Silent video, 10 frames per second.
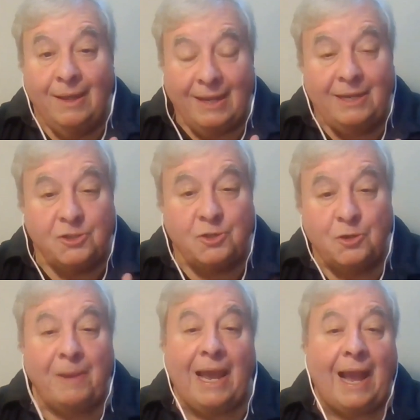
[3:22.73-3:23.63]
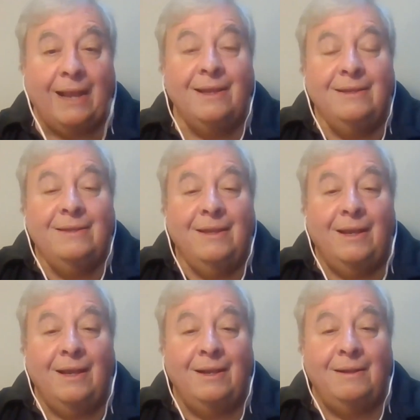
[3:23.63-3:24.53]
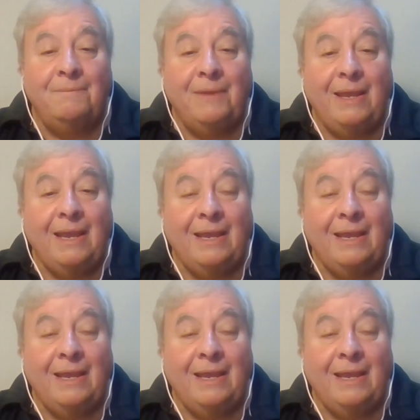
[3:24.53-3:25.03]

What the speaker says: against your back. And